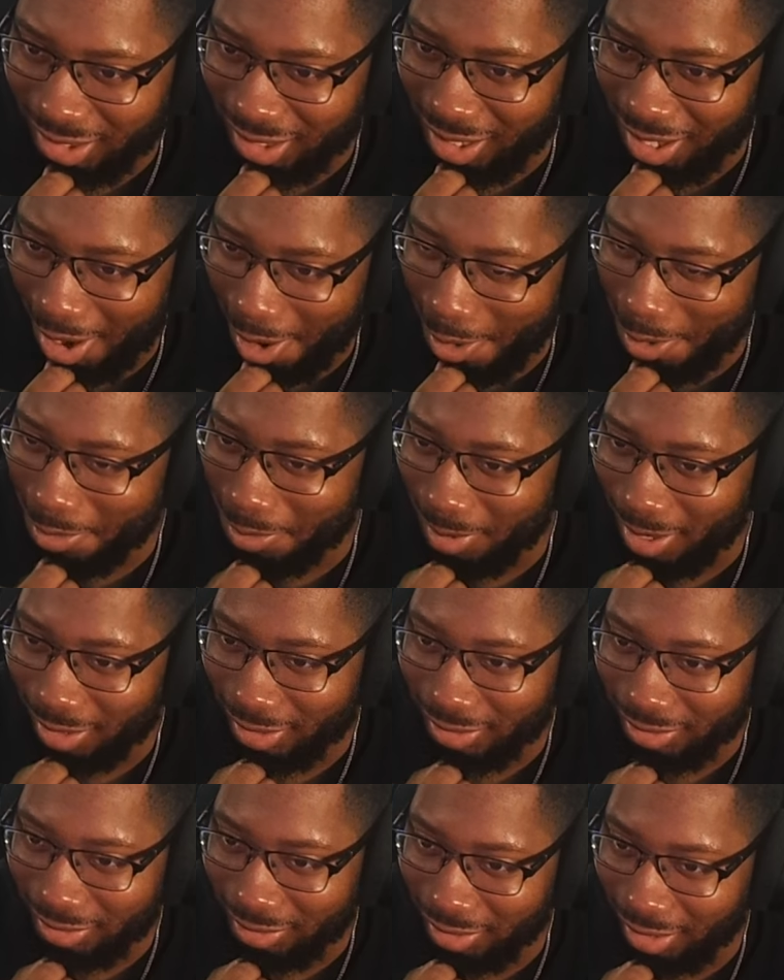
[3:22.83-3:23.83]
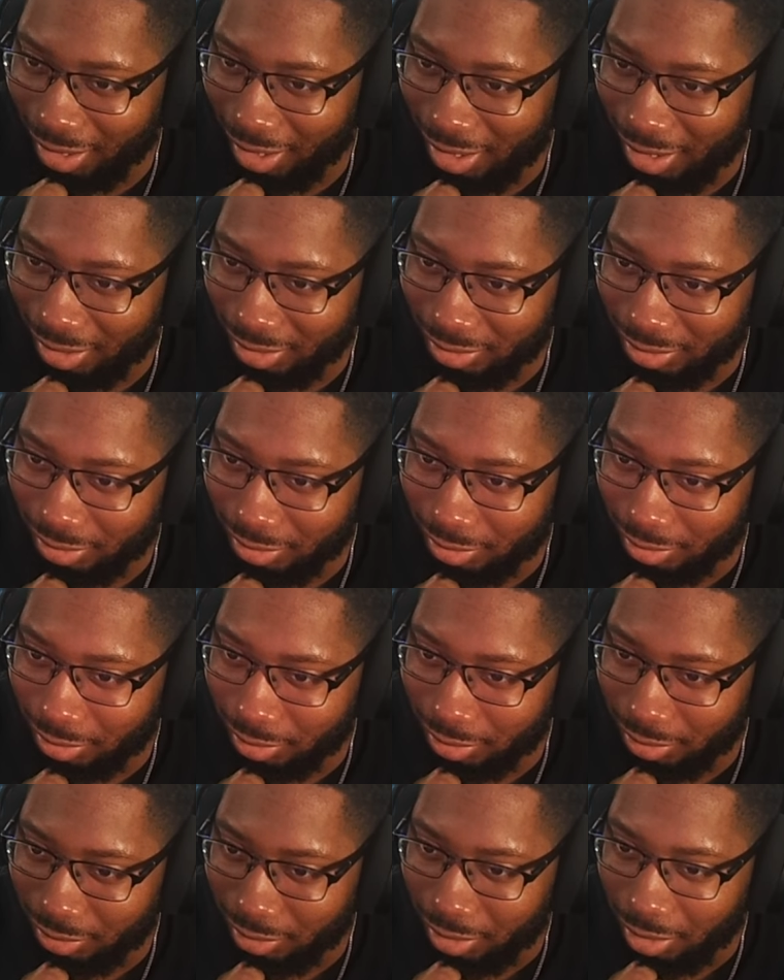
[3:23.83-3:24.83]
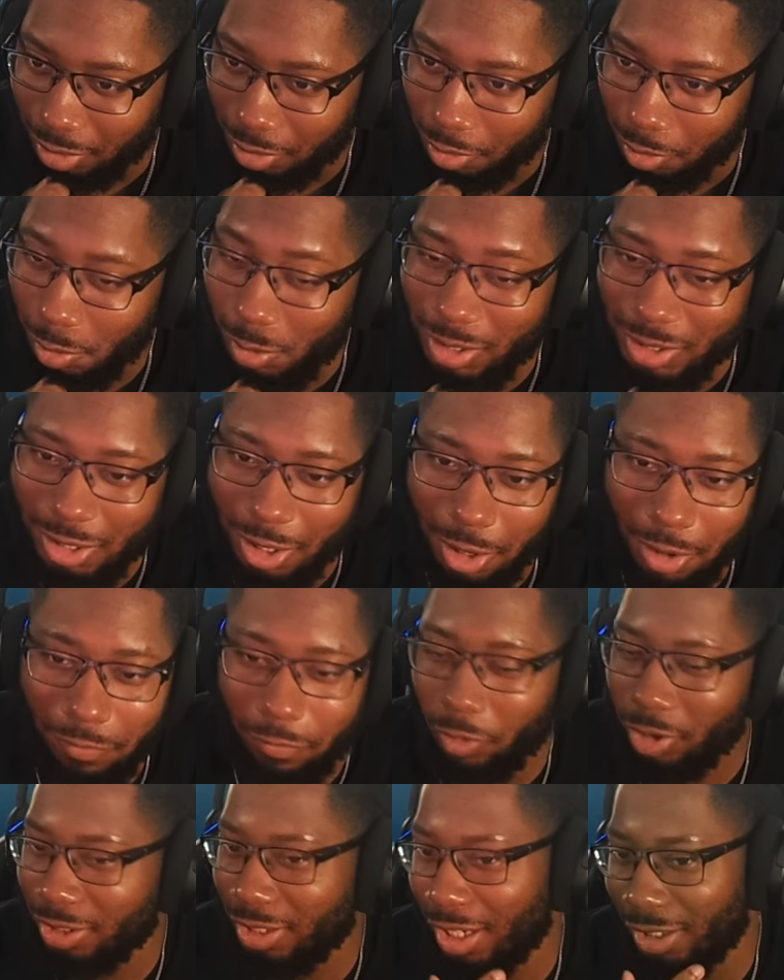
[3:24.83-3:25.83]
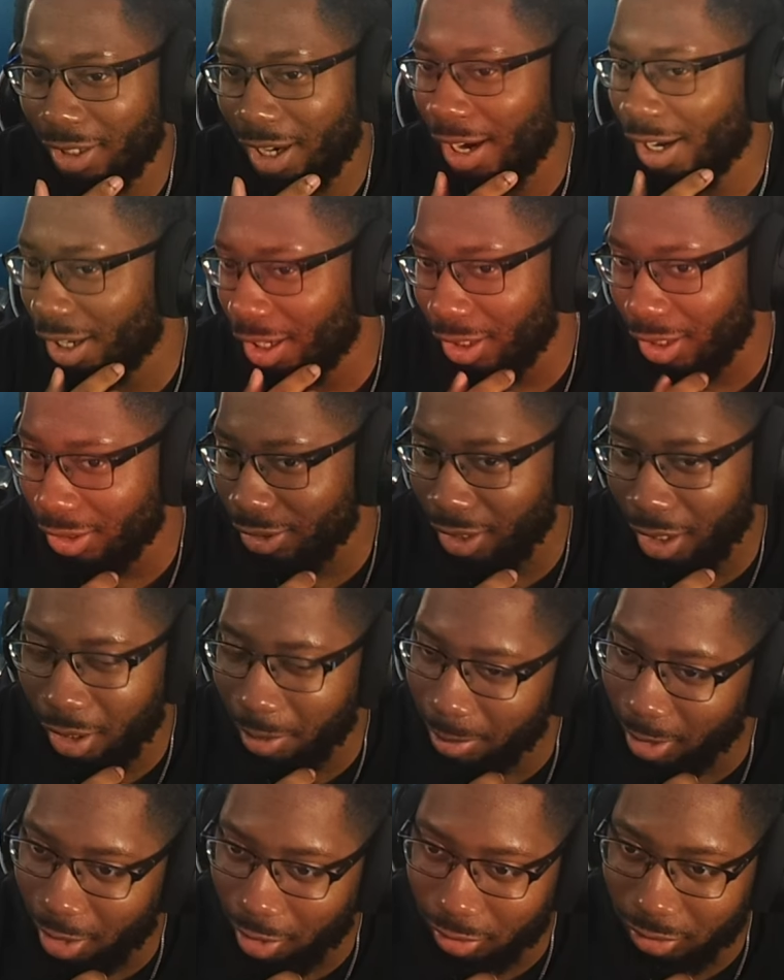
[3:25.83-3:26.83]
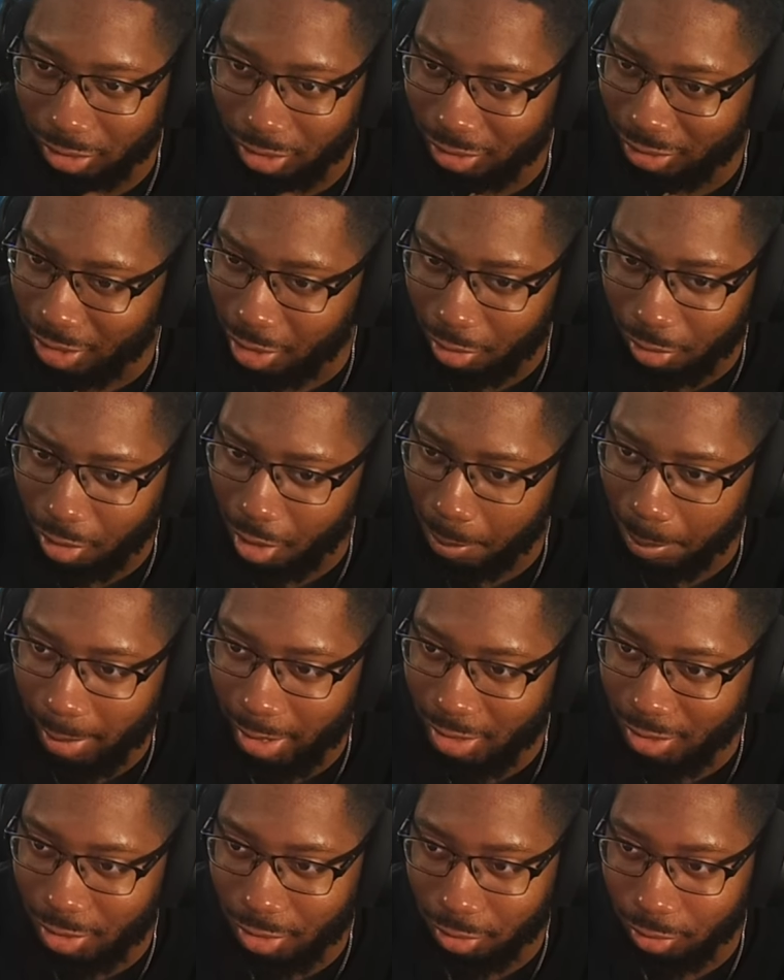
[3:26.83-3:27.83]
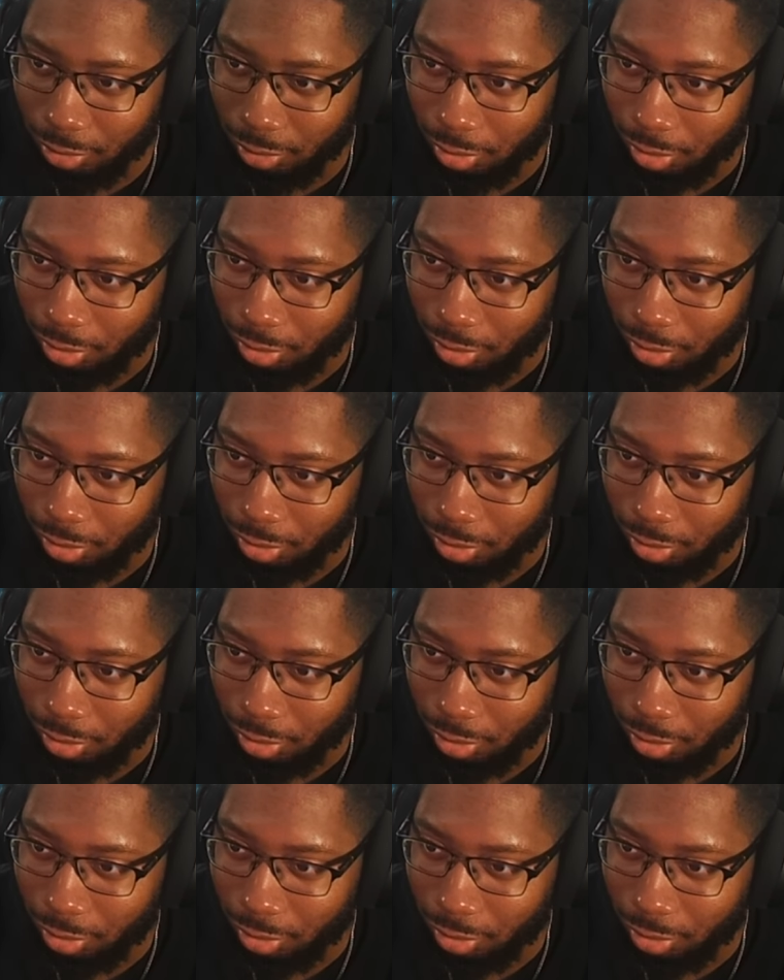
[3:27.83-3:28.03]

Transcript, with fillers: Oh my gosh, who is her voice actor? I gotta look that up now. She sounds amazing.